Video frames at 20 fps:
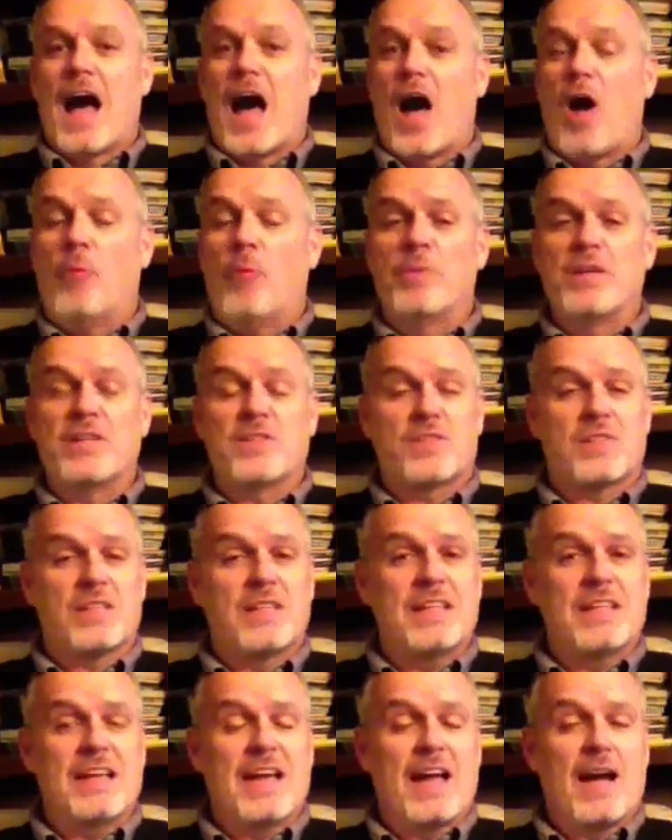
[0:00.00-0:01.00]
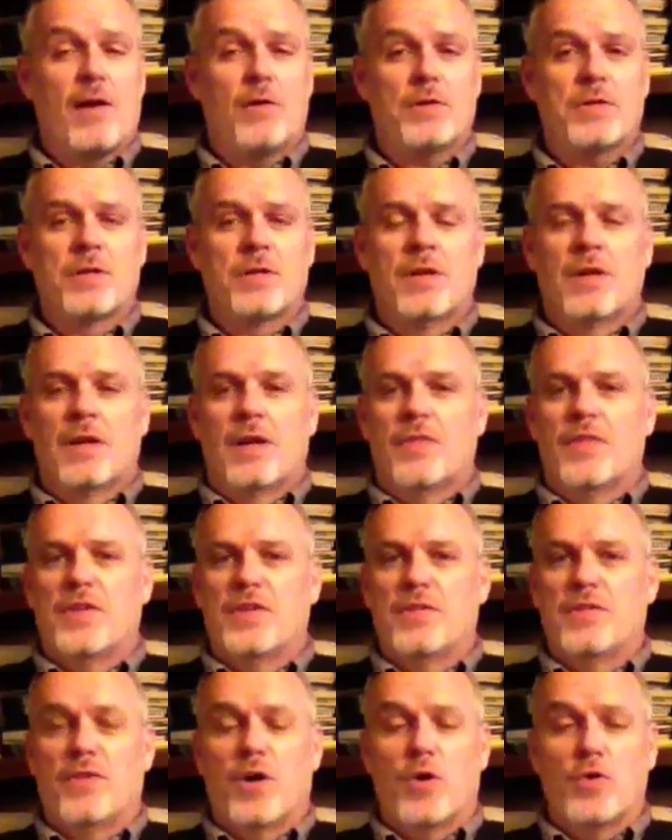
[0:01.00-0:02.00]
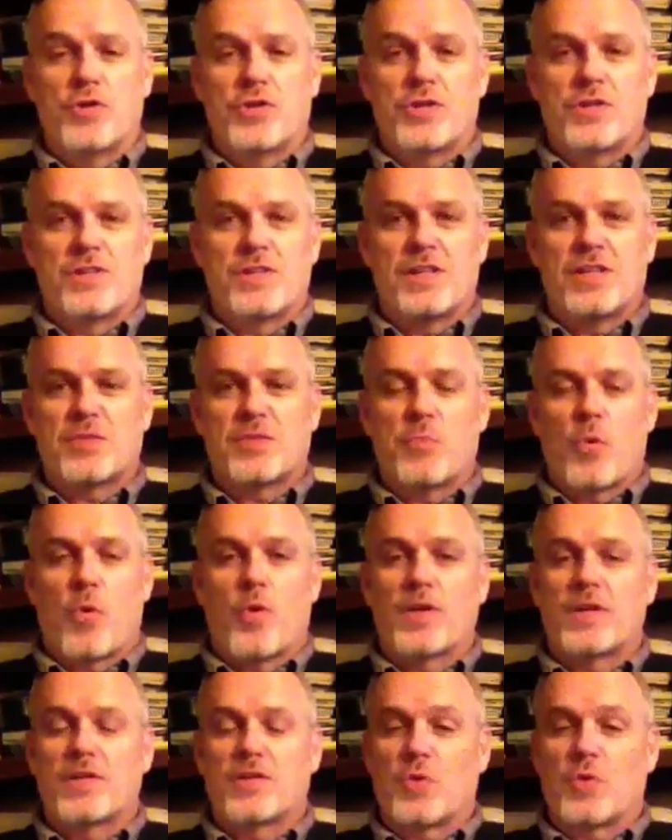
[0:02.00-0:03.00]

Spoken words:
I'll be sending out the devotions each morning